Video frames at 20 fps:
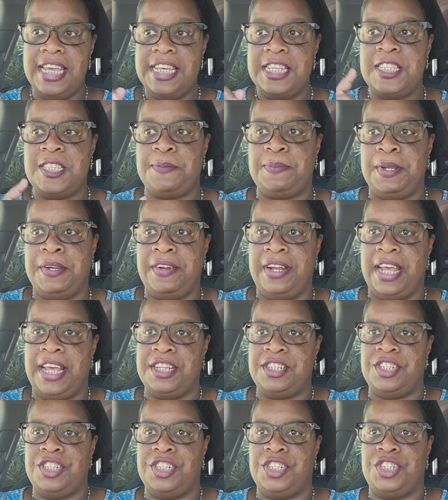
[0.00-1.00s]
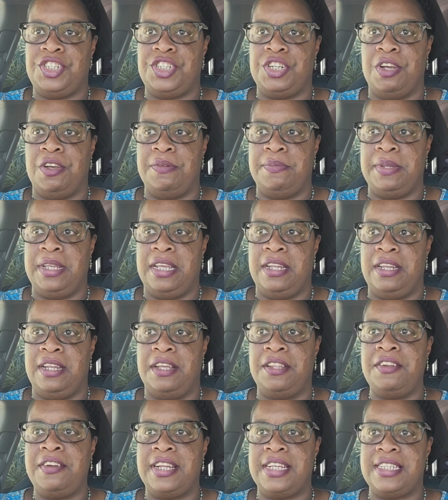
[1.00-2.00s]
Spirit has just shown me
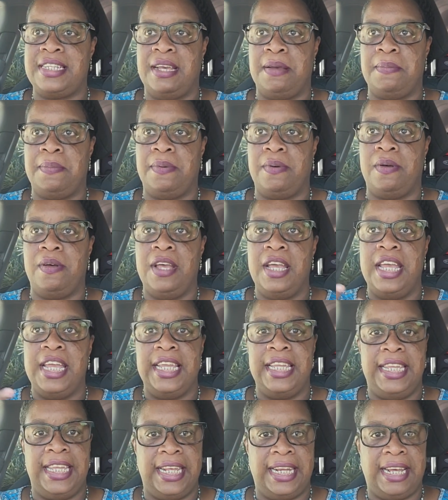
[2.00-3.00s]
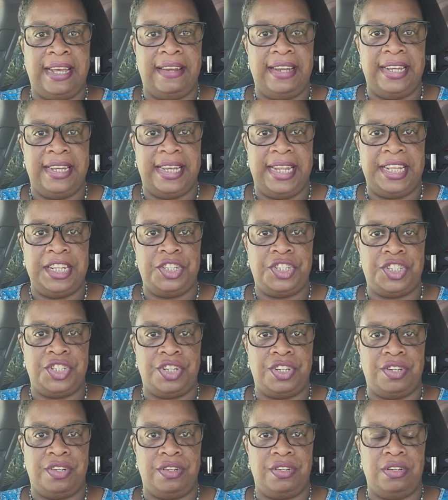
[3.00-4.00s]
another example. Get out in
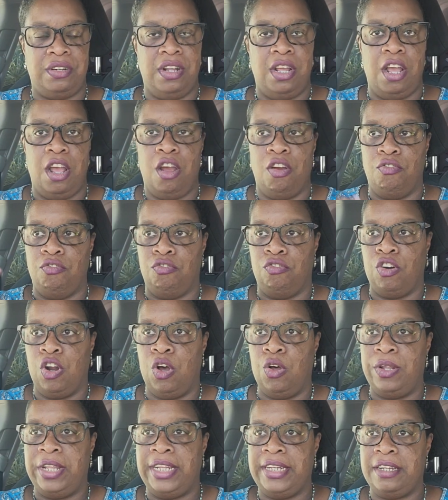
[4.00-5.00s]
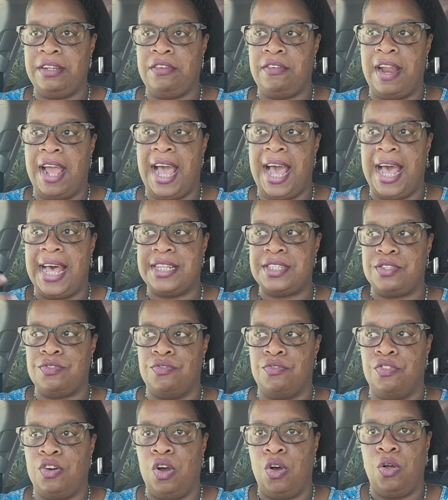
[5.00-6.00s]
nature, roll in the grass,
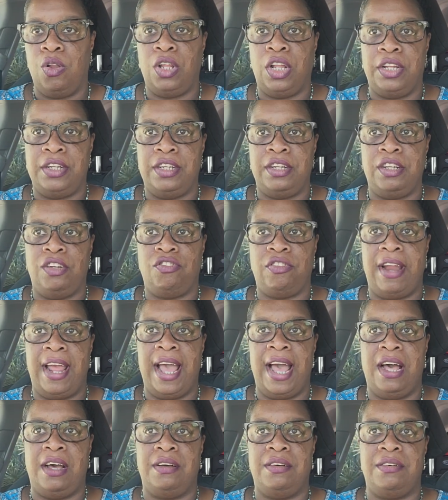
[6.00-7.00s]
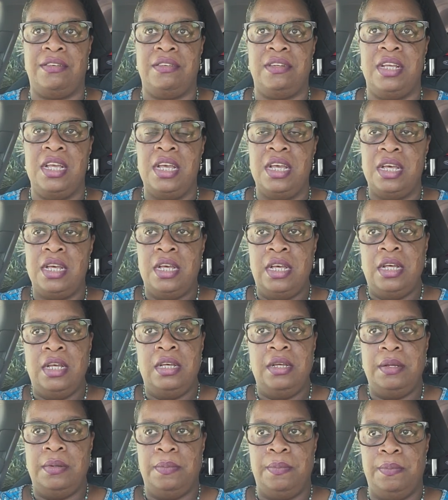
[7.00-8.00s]
roll on the ground,
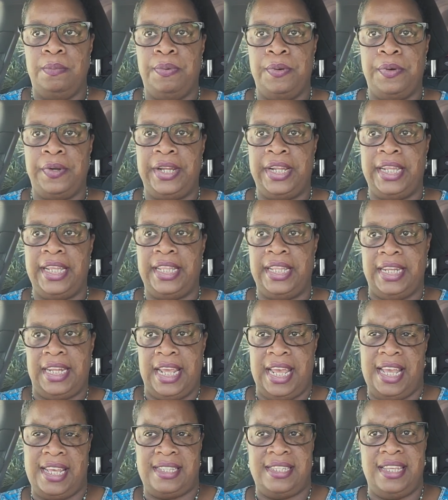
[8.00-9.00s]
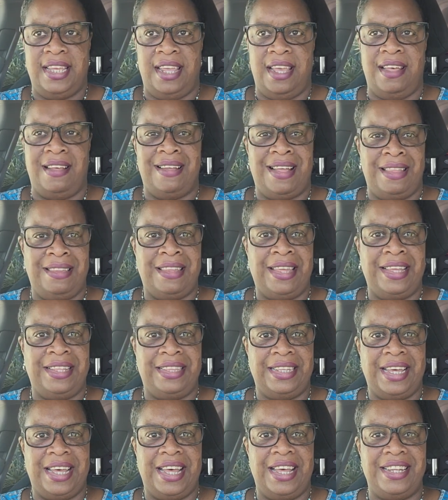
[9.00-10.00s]
breathe and exhale. I like
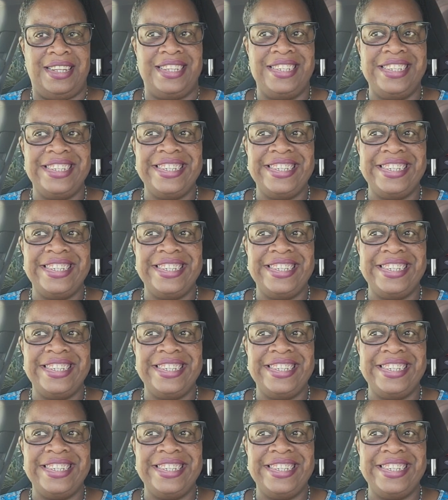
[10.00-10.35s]
that.